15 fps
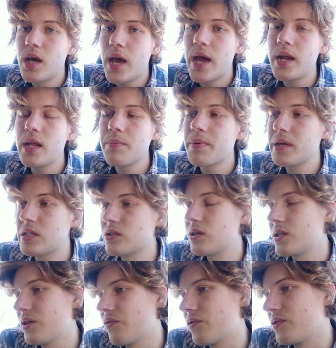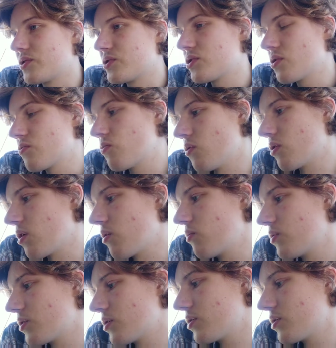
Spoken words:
80 psi difference. So what I would